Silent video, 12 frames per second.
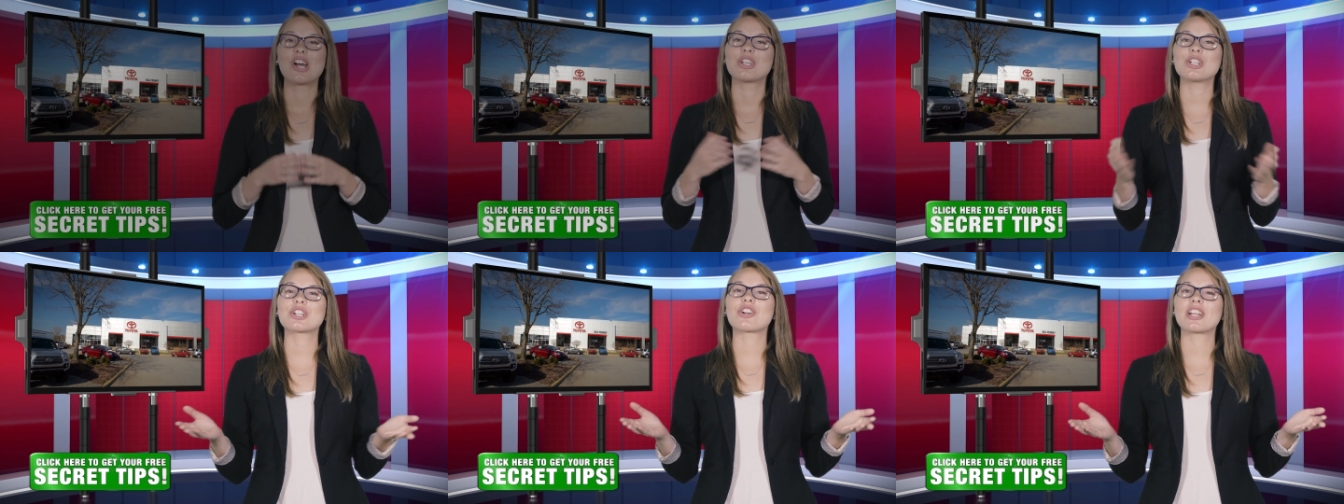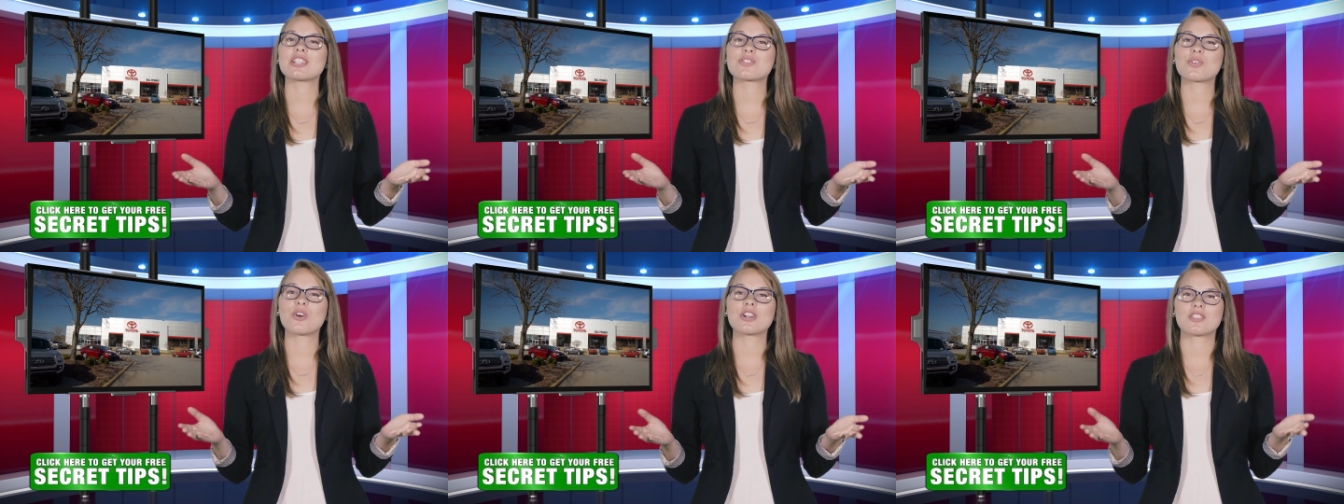Your credit
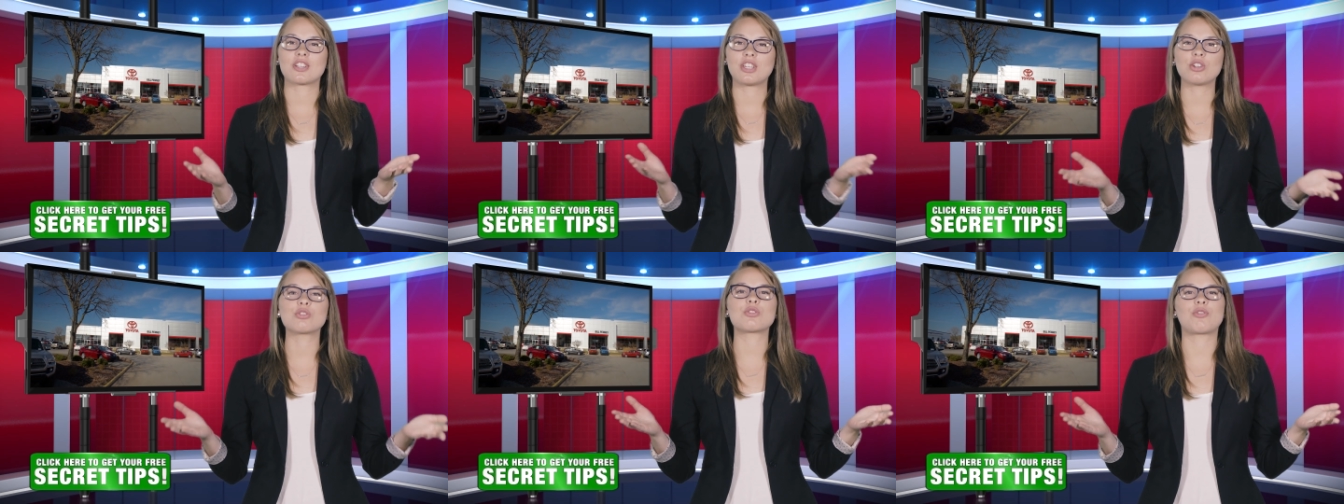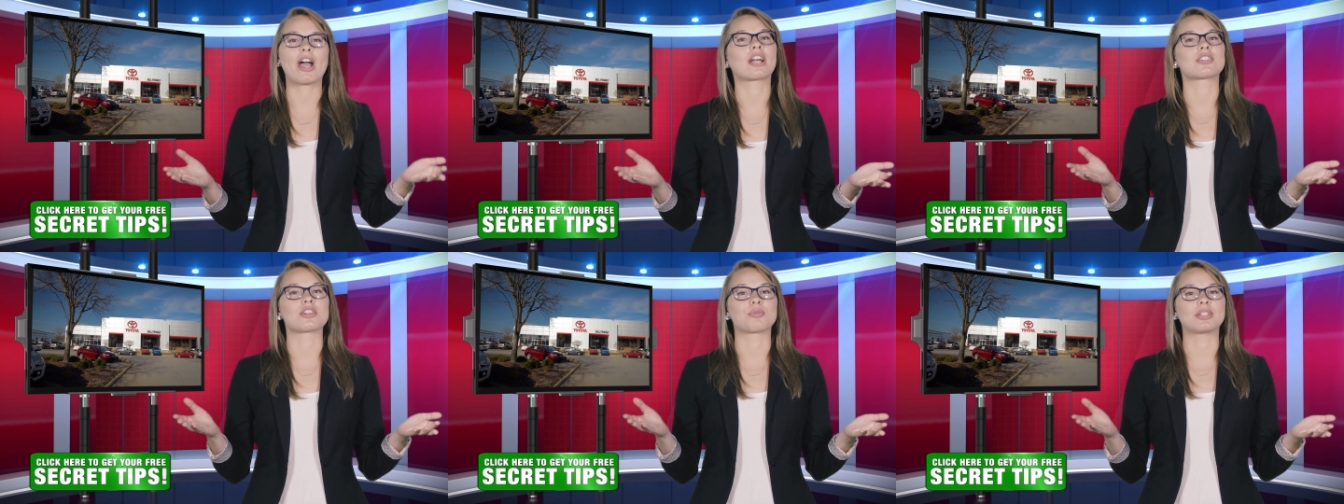score is a huge
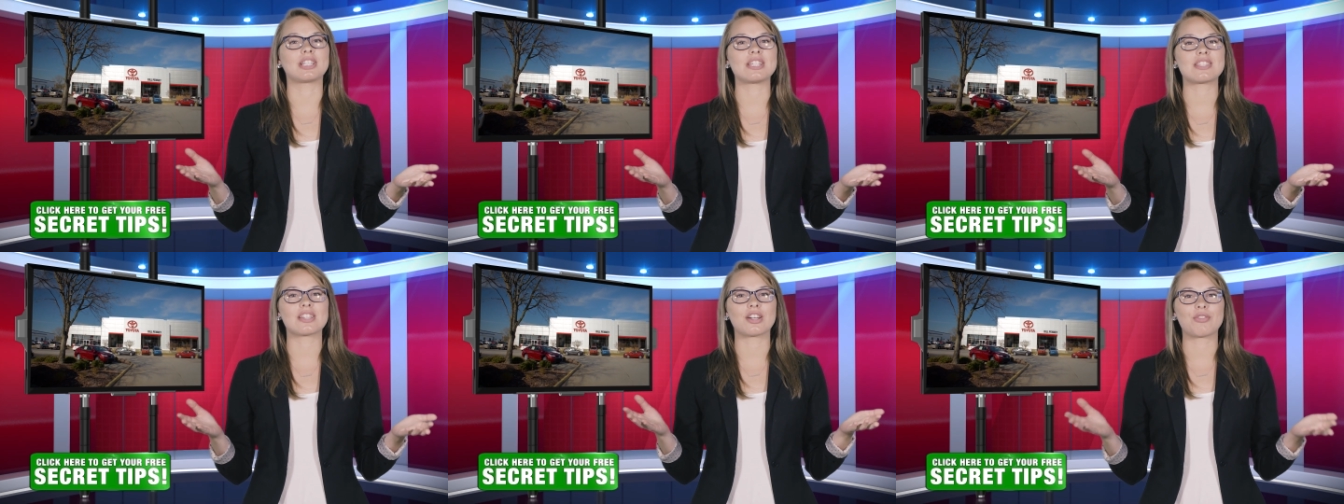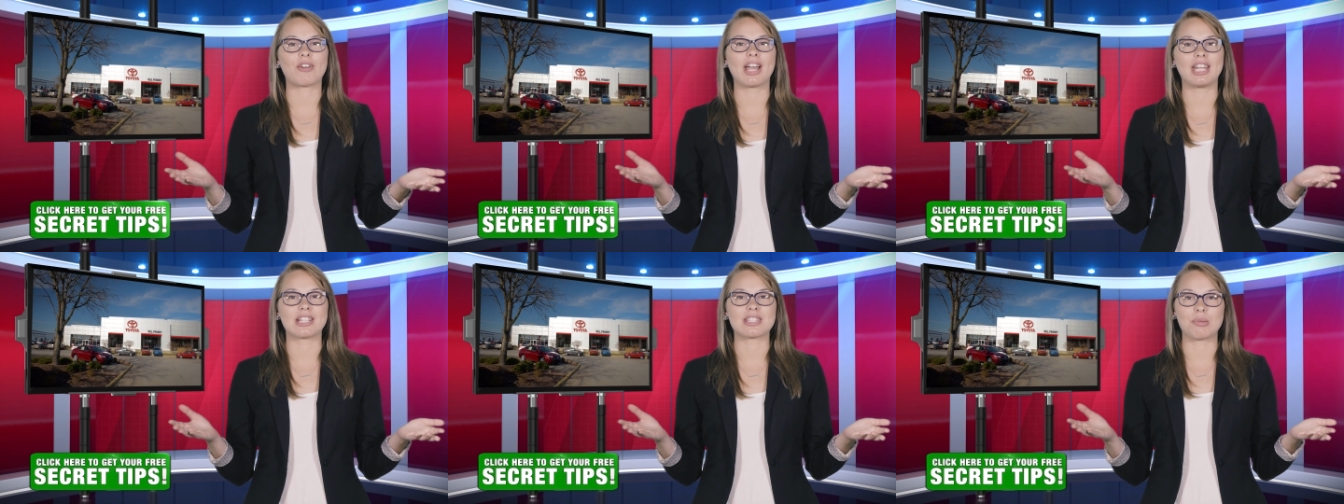factor when leasing or
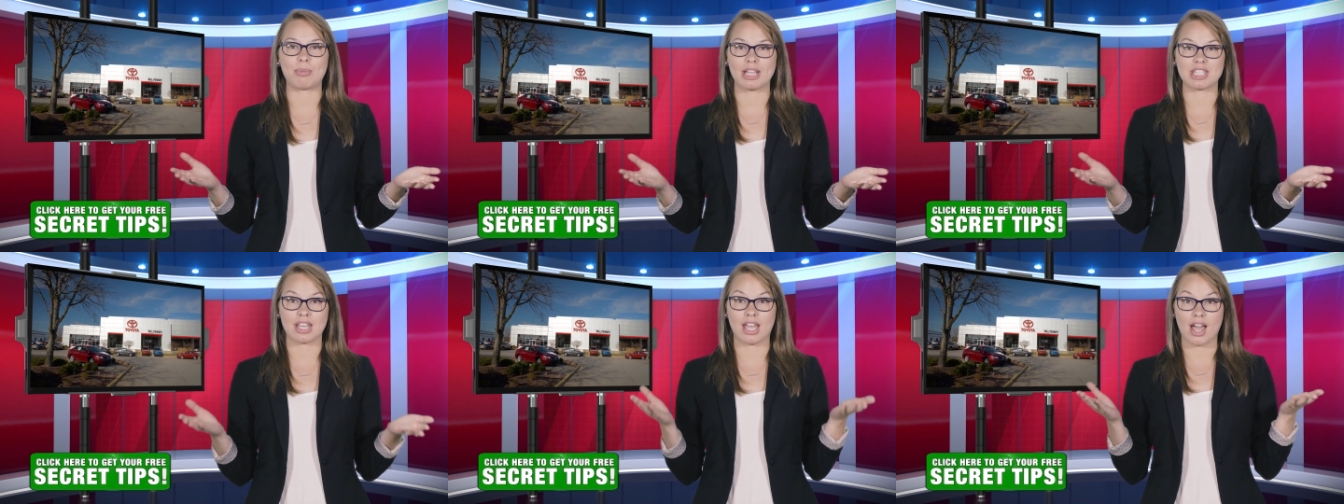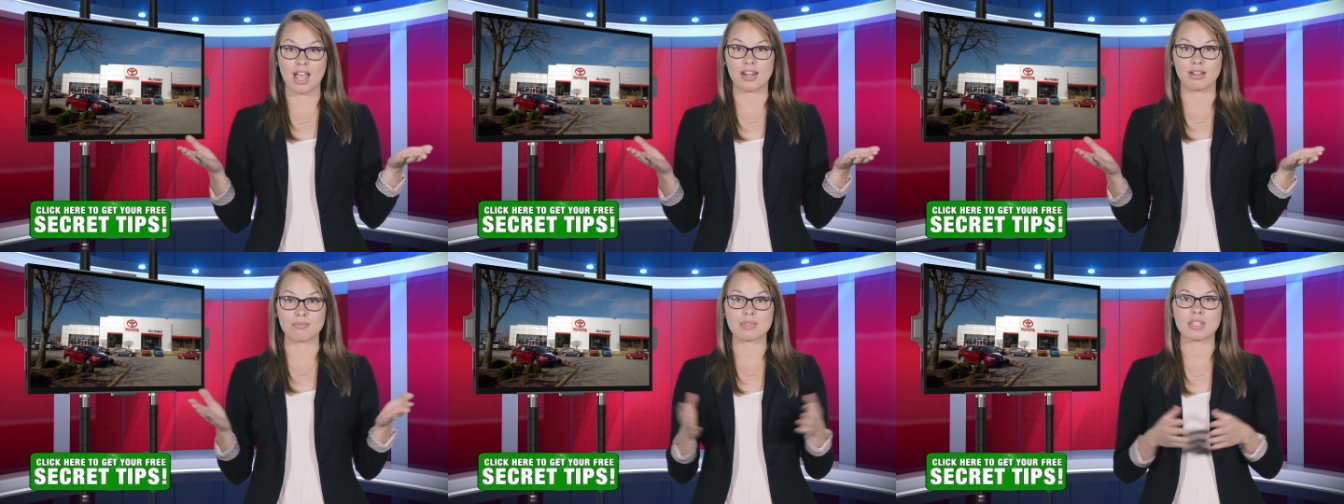financing big ticket
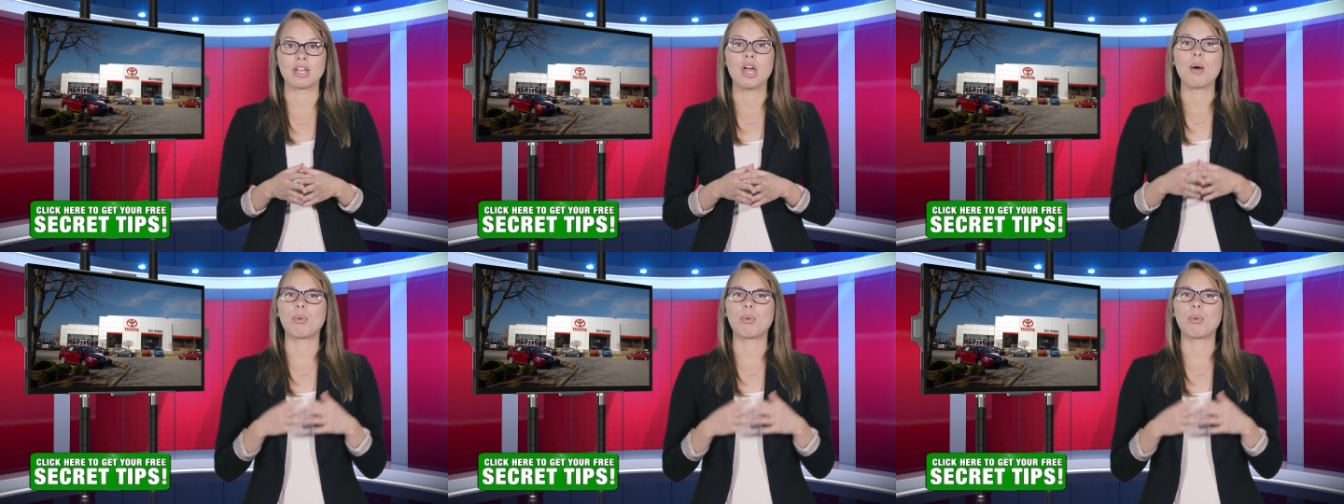items,